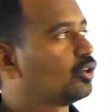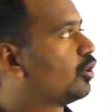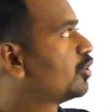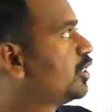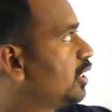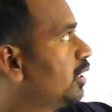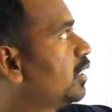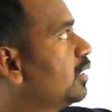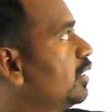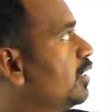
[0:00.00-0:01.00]
Now
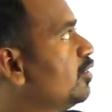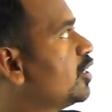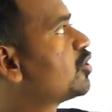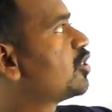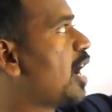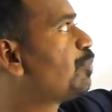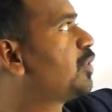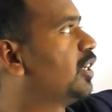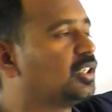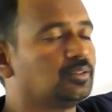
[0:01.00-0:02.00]
here in this
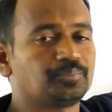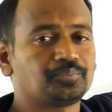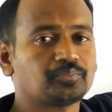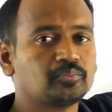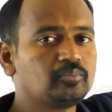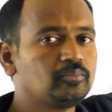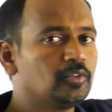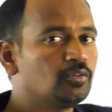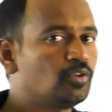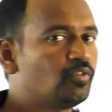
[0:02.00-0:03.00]
chapter
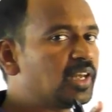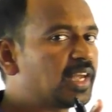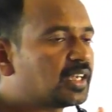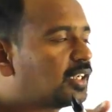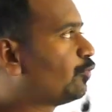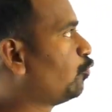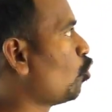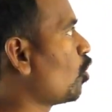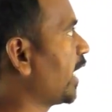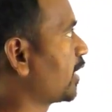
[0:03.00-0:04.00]
we will get
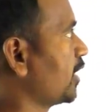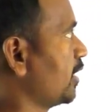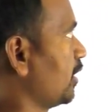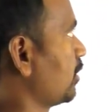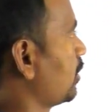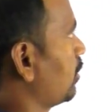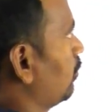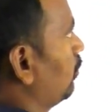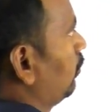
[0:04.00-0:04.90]
4 exercises,